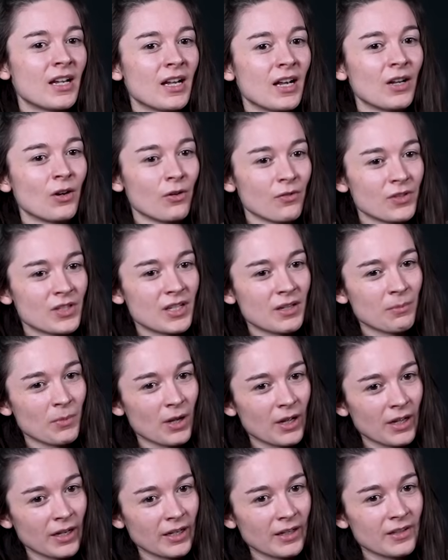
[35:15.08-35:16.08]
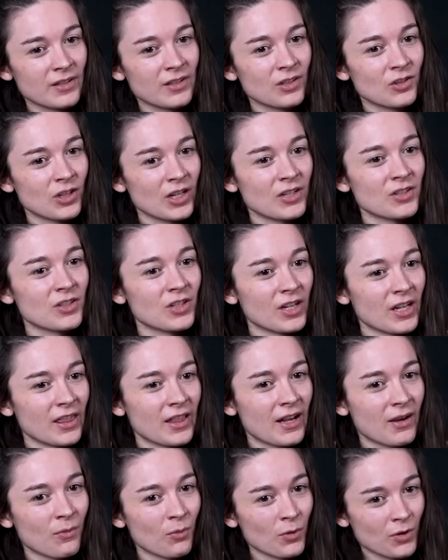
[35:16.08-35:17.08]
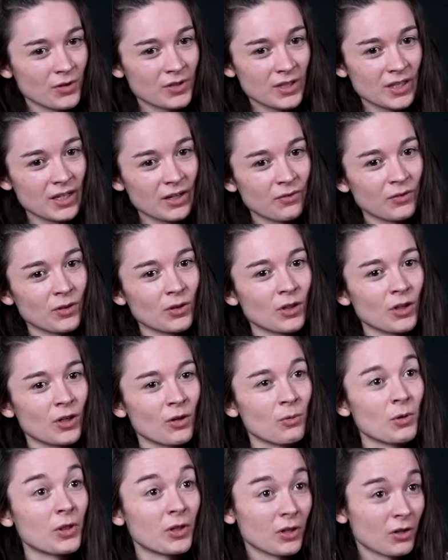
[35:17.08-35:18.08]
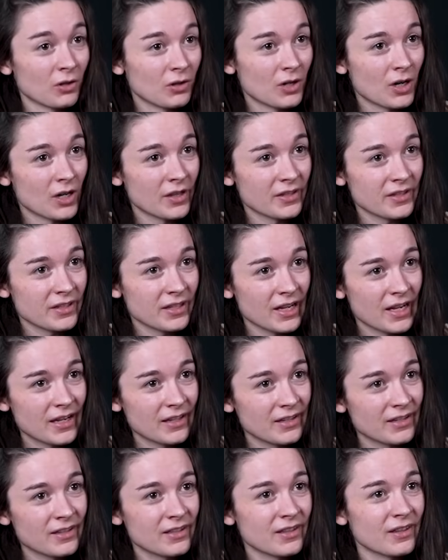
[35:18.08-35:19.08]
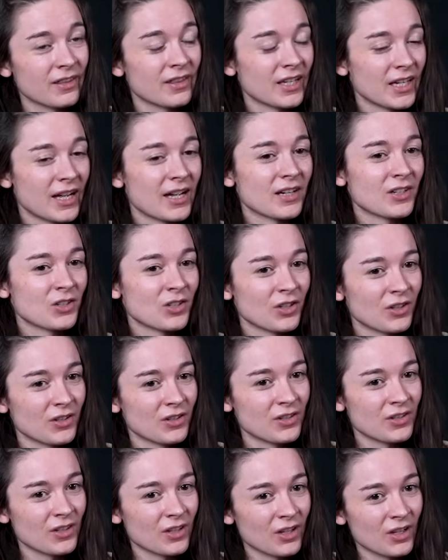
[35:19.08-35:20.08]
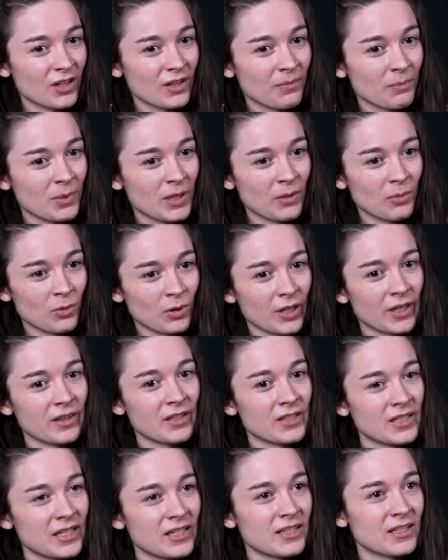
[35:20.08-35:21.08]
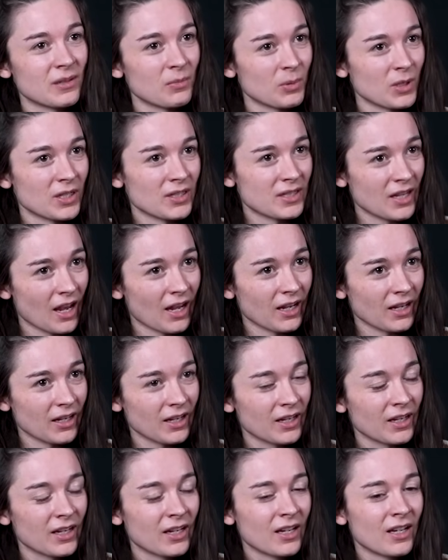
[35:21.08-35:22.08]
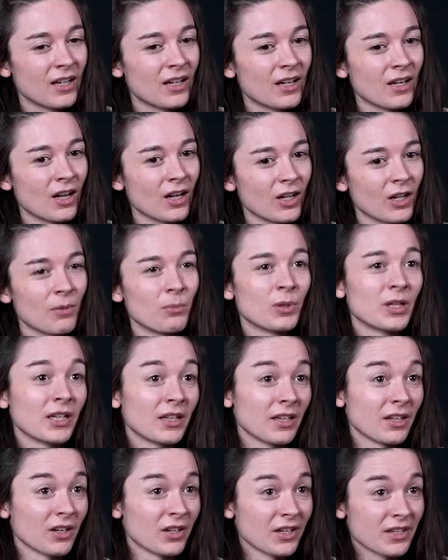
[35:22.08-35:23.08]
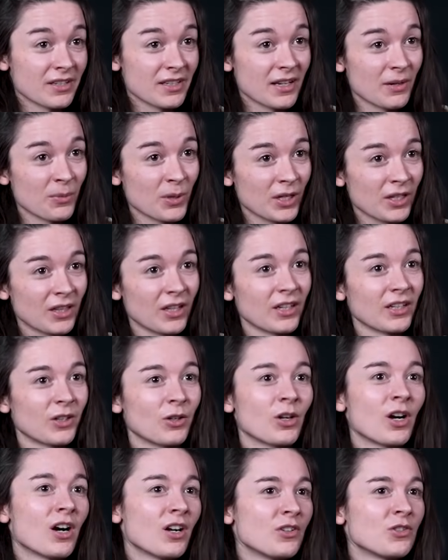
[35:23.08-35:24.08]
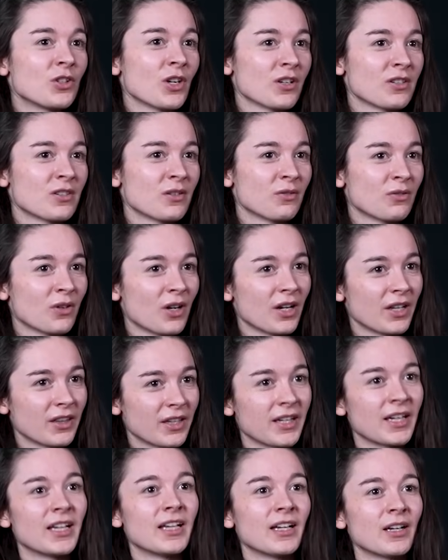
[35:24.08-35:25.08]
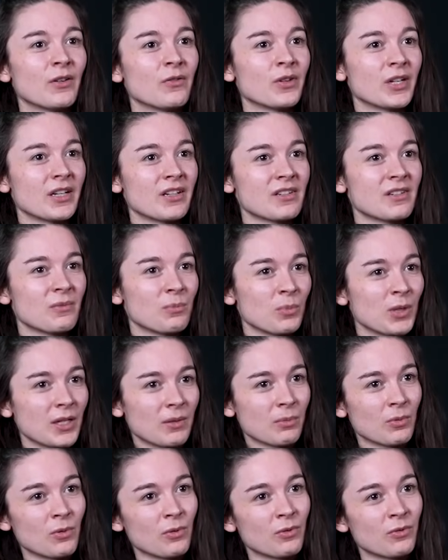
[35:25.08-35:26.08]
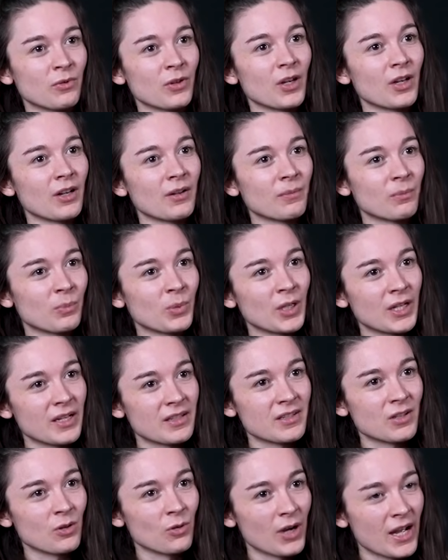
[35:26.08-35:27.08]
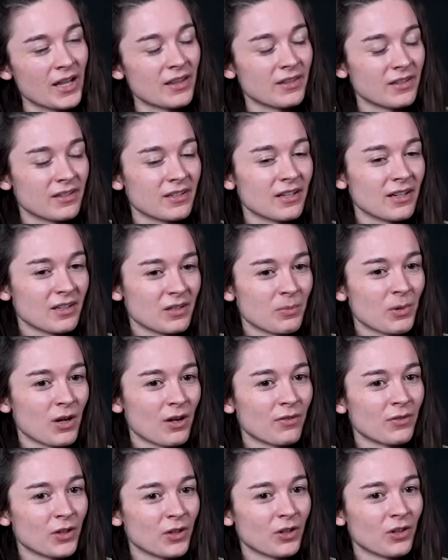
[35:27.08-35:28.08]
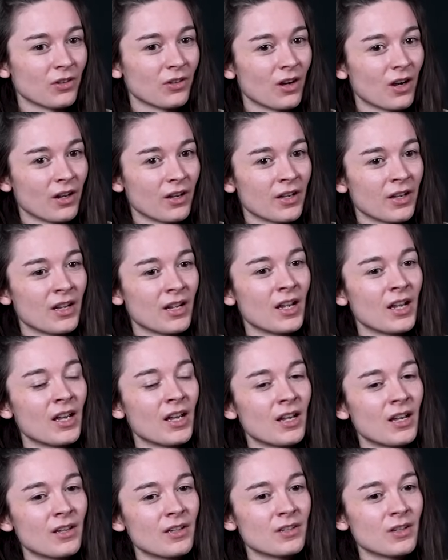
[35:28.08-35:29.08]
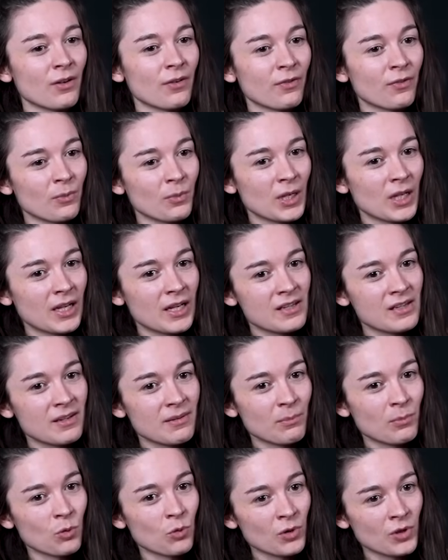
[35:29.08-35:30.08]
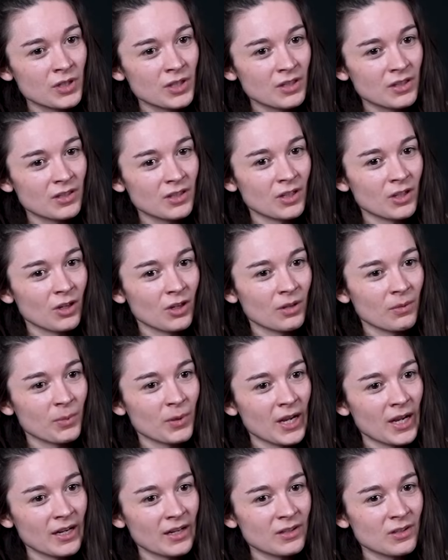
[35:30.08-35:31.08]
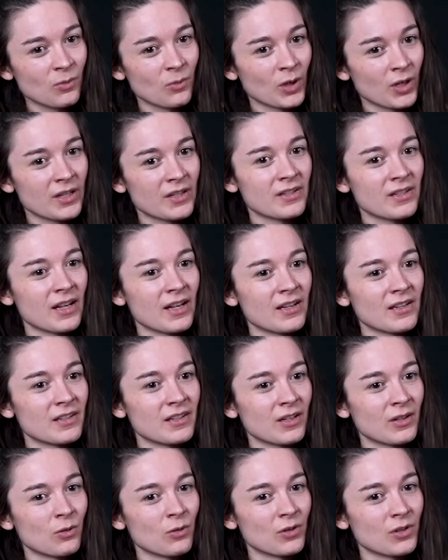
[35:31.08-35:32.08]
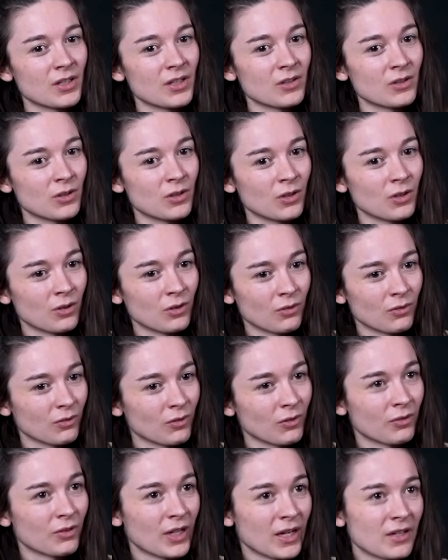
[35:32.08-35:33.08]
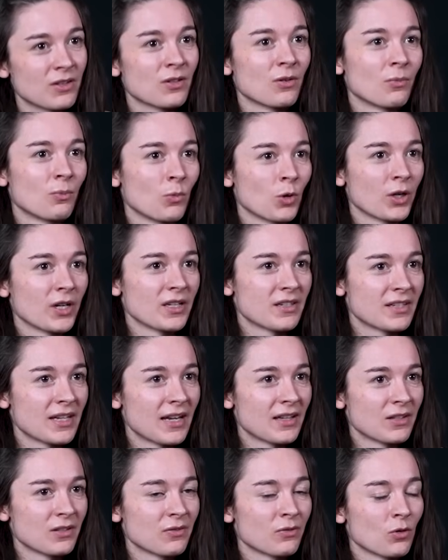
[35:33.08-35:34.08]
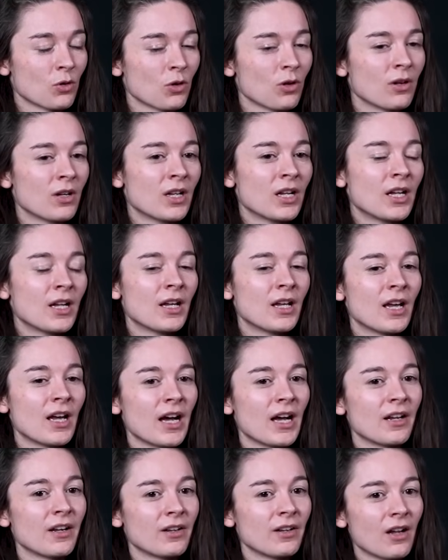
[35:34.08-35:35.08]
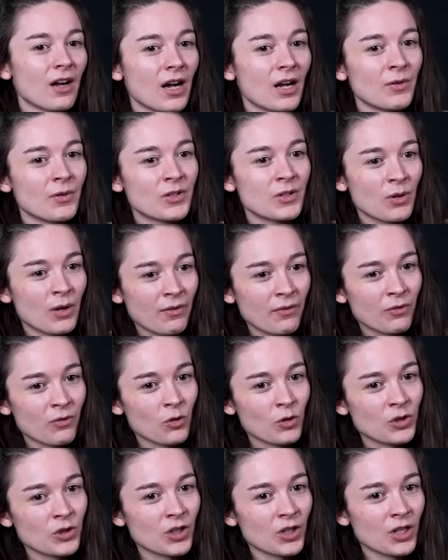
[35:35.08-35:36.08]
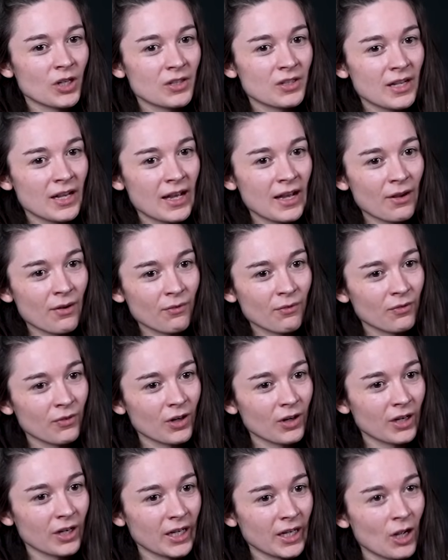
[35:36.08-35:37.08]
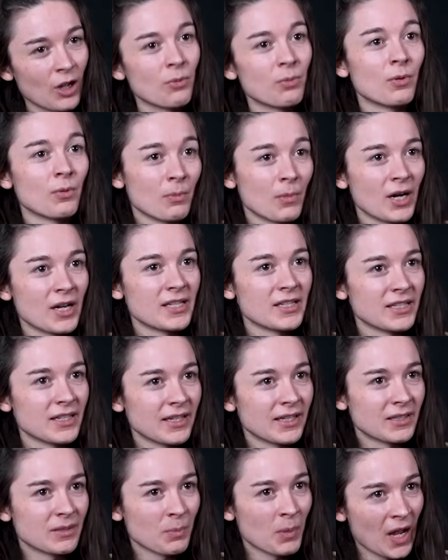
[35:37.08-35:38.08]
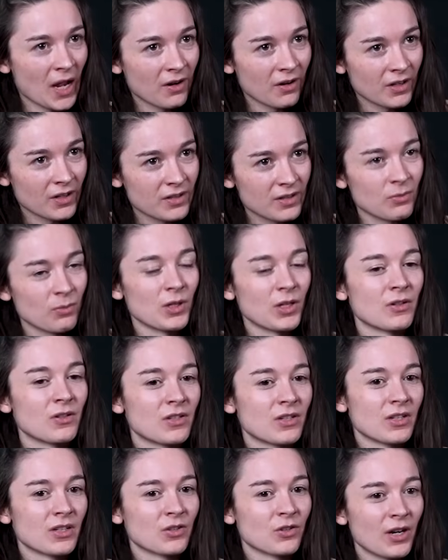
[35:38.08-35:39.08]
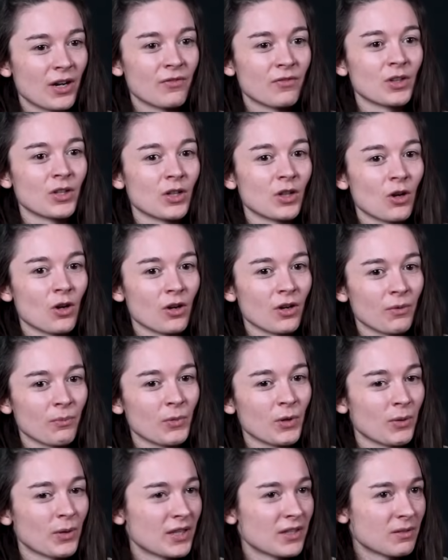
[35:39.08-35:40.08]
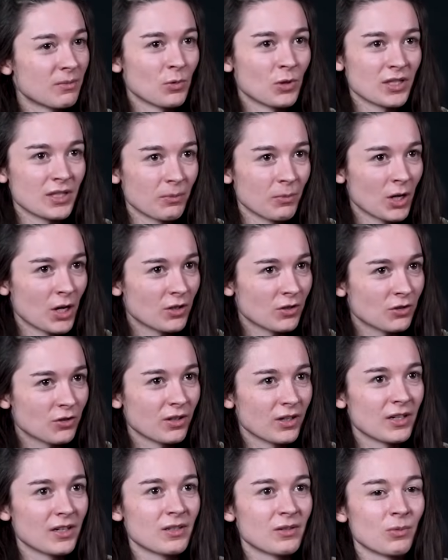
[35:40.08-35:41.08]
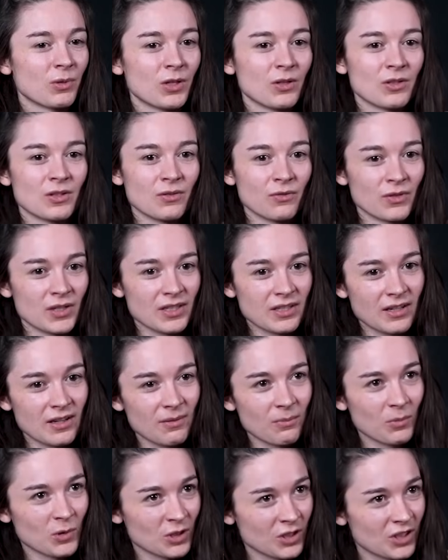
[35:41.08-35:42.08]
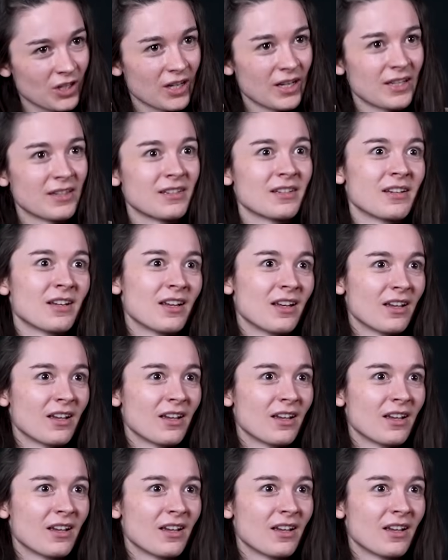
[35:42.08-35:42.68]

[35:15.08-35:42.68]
And obviously my suggestion in that was that if you look at what the Quran says, the actions that people like the TTP take are completely un-Islamic. Like, you can't justify the killing of innocent people for political ends as part of the Quran. So for me, it's important to look back to what it says in order to reflect on what it stands for. And I was quite fortunate to have very open-minded parents. We used to travel a lot. We went to Muslim countries. We used to visit masjids.